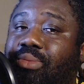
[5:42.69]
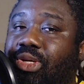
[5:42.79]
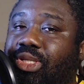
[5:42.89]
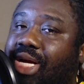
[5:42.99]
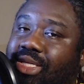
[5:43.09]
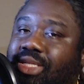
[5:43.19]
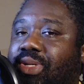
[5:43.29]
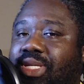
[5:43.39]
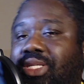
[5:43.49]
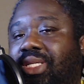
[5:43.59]
but she had to say
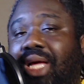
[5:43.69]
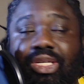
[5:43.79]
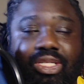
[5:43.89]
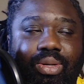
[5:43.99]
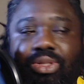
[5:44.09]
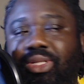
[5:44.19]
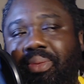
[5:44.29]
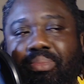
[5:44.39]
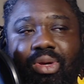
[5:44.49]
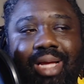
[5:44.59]
what she had to say, and she said what she said,
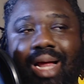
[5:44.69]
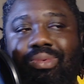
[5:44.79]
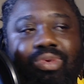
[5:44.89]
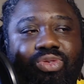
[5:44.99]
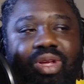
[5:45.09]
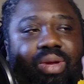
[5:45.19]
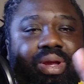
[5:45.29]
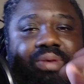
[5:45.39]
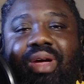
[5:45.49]
but that wasn't really what it was.